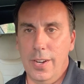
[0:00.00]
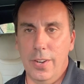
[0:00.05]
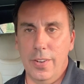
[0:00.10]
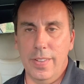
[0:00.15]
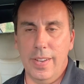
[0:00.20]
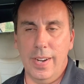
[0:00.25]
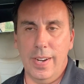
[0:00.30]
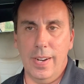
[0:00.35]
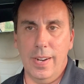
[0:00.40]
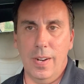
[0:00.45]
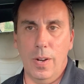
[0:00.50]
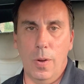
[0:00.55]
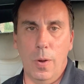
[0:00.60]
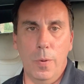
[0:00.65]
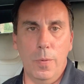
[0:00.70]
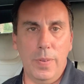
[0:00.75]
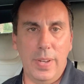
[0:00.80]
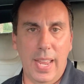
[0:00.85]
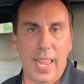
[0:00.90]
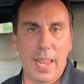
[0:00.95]
their
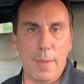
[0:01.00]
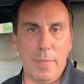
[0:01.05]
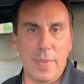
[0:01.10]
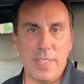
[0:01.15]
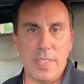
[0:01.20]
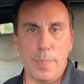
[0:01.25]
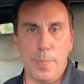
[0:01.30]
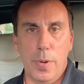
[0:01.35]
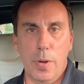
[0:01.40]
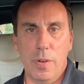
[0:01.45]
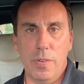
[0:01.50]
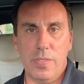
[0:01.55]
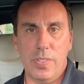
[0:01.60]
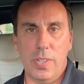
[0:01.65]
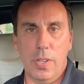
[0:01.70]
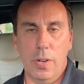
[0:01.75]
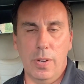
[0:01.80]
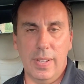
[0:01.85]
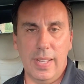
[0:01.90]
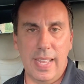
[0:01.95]
own name, as opposed
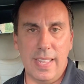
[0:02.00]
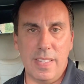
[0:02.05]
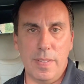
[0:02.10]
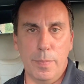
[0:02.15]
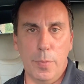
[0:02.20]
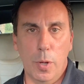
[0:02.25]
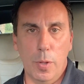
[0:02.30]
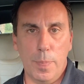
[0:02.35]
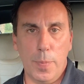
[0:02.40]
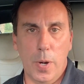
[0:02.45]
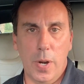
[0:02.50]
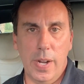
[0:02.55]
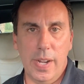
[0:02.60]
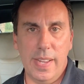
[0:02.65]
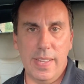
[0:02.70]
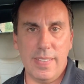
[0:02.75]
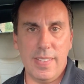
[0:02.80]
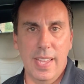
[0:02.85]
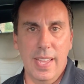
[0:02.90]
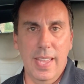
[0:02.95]
to utilizing both
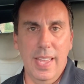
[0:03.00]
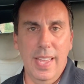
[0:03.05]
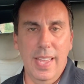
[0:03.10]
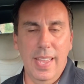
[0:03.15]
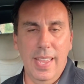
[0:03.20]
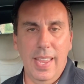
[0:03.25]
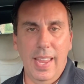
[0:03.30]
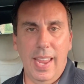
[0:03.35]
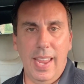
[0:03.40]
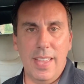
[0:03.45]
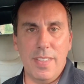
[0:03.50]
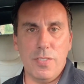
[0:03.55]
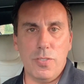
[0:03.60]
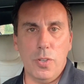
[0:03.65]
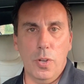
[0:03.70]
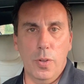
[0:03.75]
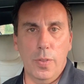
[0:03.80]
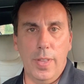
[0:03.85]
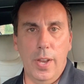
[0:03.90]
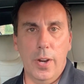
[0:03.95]
parties. And
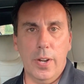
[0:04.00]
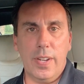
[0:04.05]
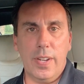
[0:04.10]
so they're